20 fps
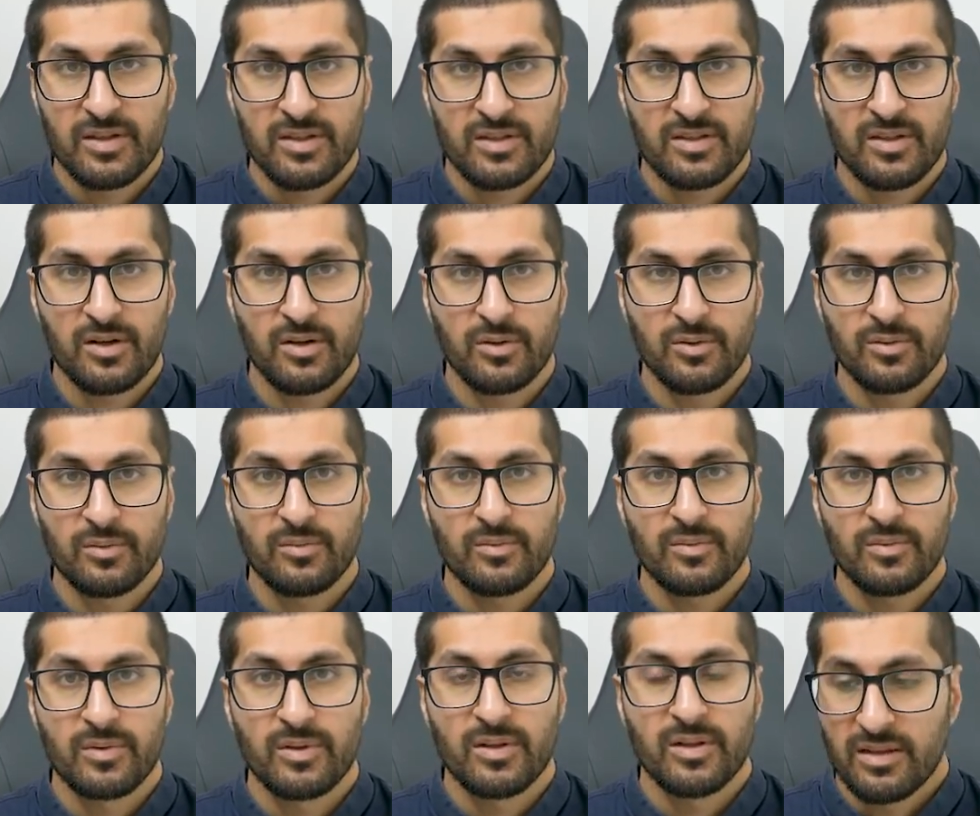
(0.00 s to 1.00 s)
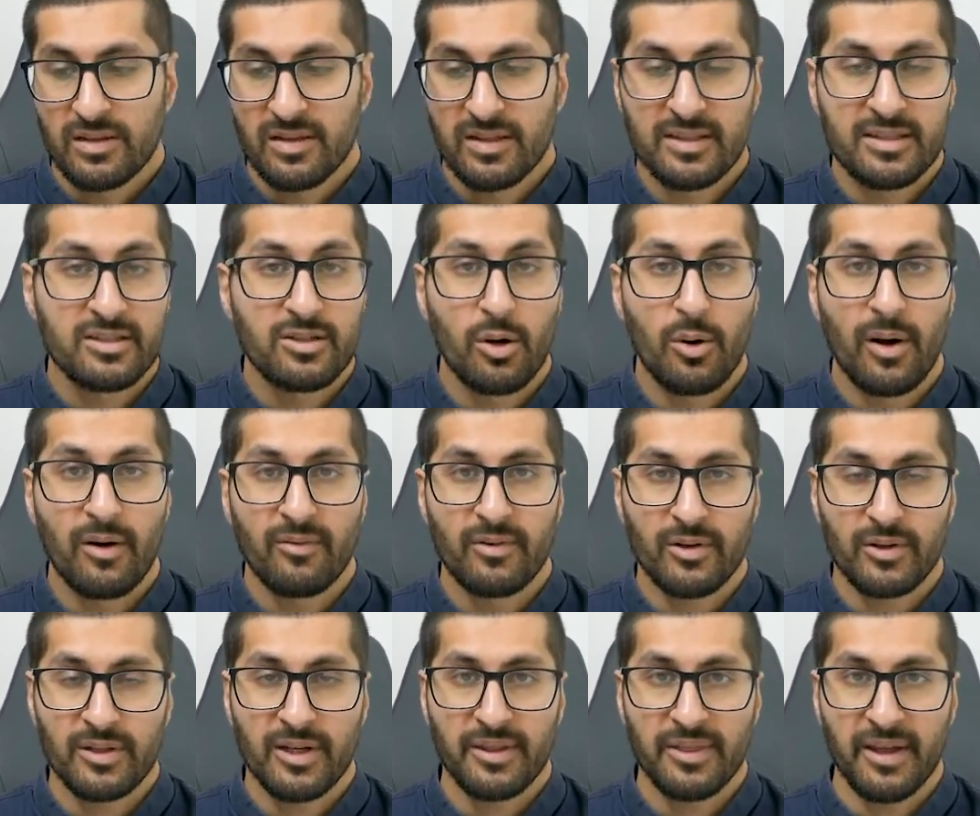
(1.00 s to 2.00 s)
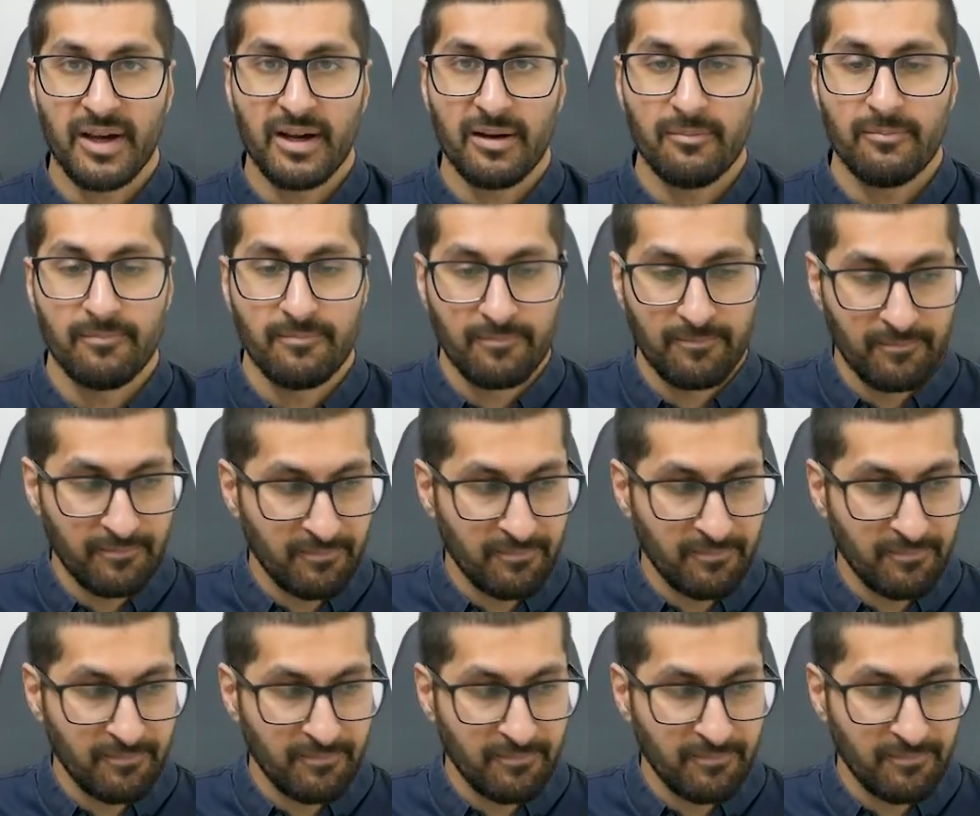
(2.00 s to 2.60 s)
So let's go have a look at that.